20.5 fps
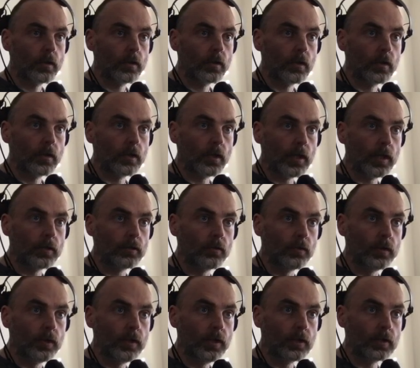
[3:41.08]
that I
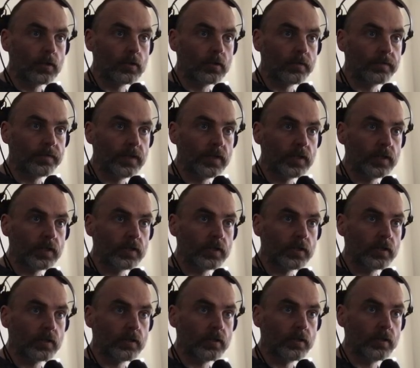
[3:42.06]
don't need. So if I
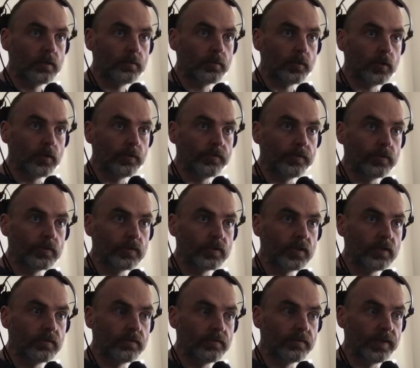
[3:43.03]
just turn them off, you'll
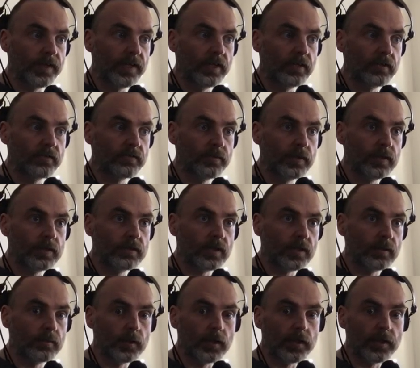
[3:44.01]
see them vanish from the
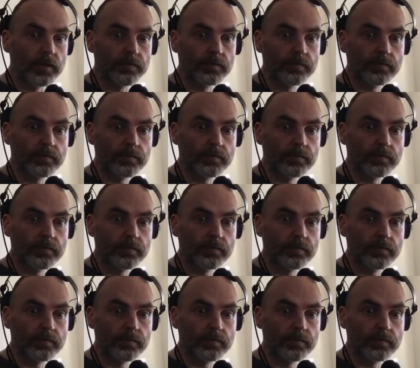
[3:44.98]
timeline.